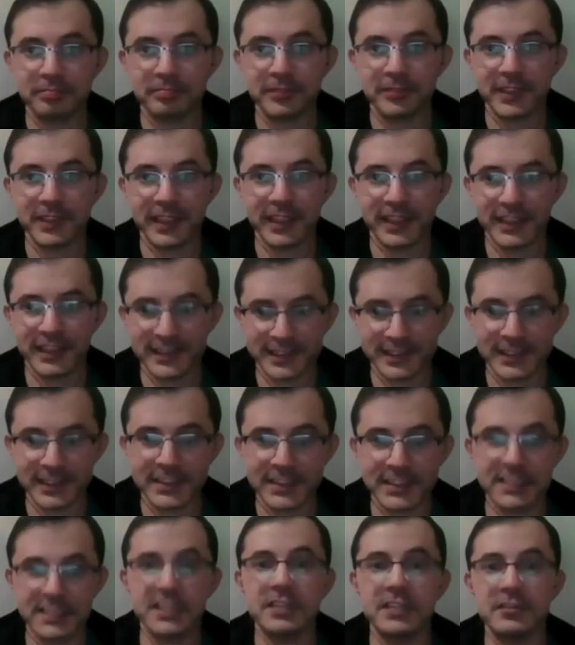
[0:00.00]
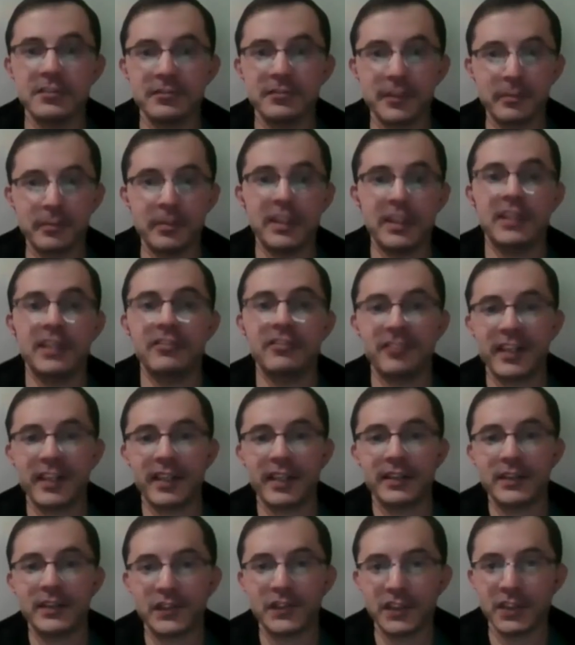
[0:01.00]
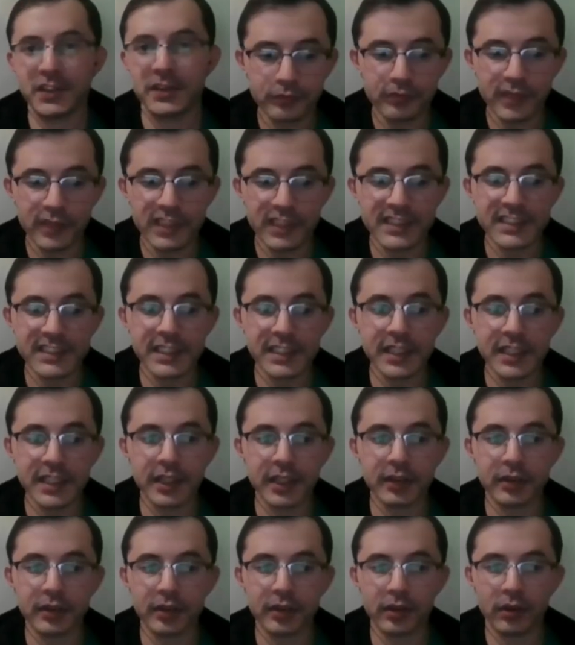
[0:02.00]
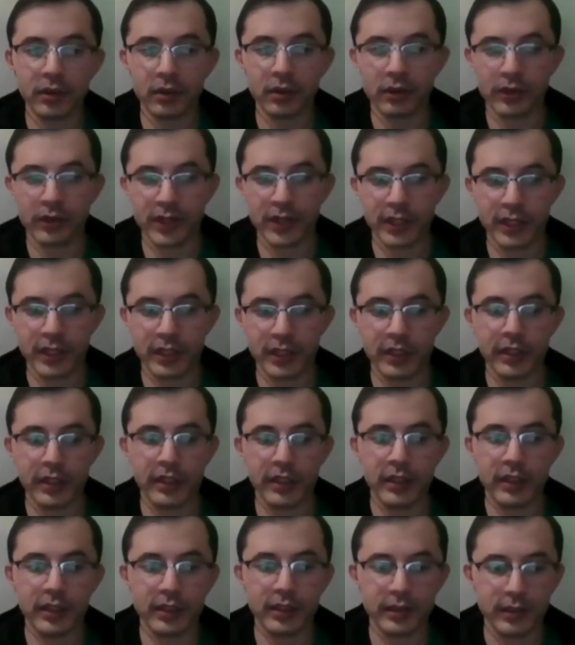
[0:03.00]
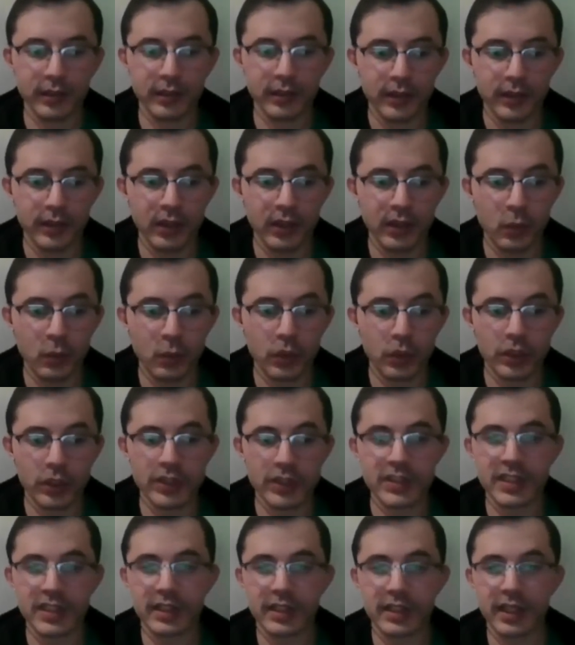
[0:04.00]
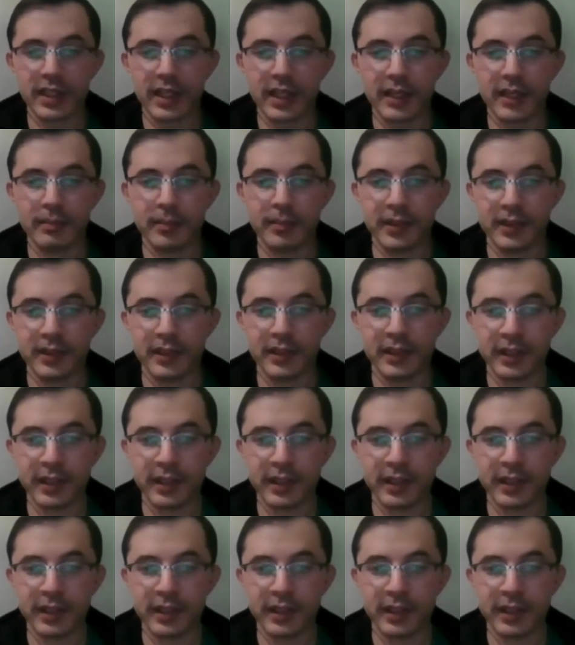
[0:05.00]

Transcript: is itself a big factor. Seeing all the wars that happened in